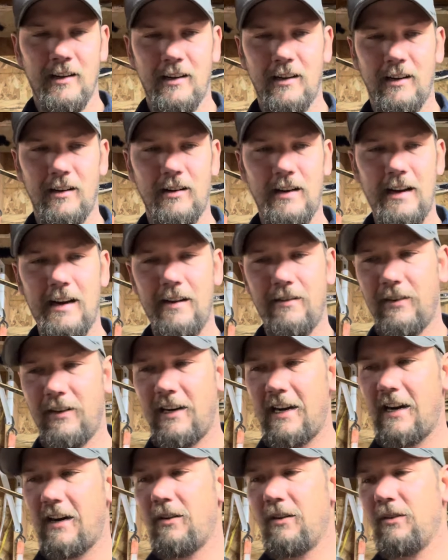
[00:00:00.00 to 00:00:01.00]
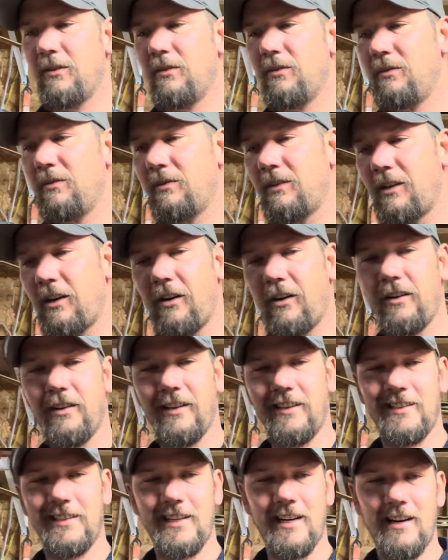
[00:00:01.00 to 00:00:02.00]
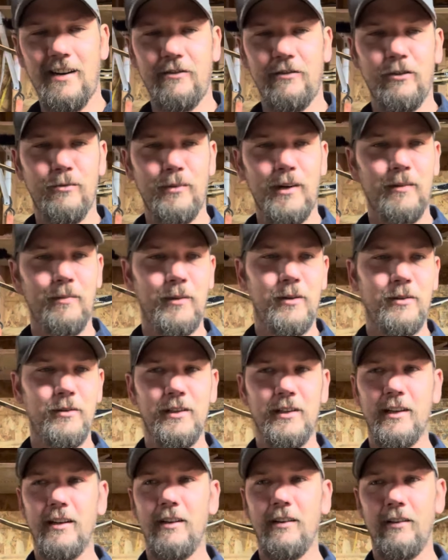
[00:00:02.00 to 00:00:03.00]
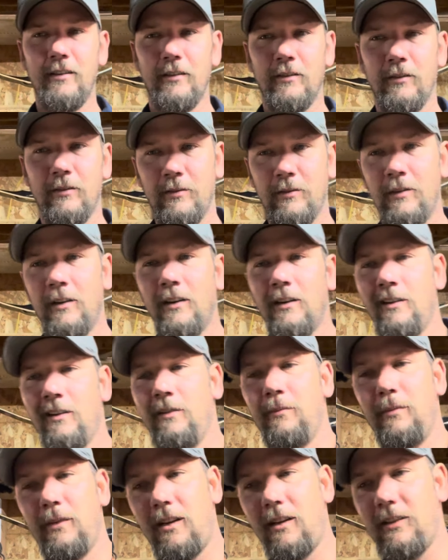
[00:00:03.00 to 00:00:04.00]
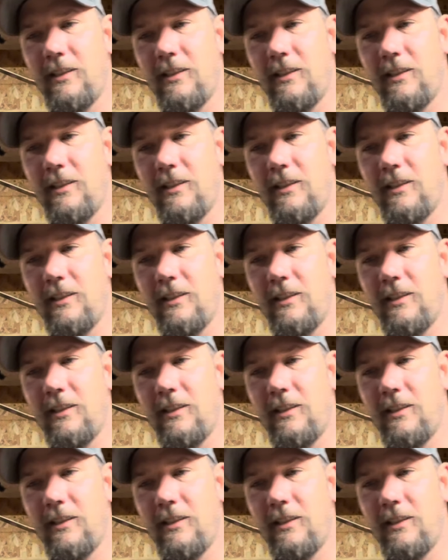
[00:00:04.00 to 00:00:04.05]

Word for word: I don't have an arrow currently set up for my bow in here, but I'll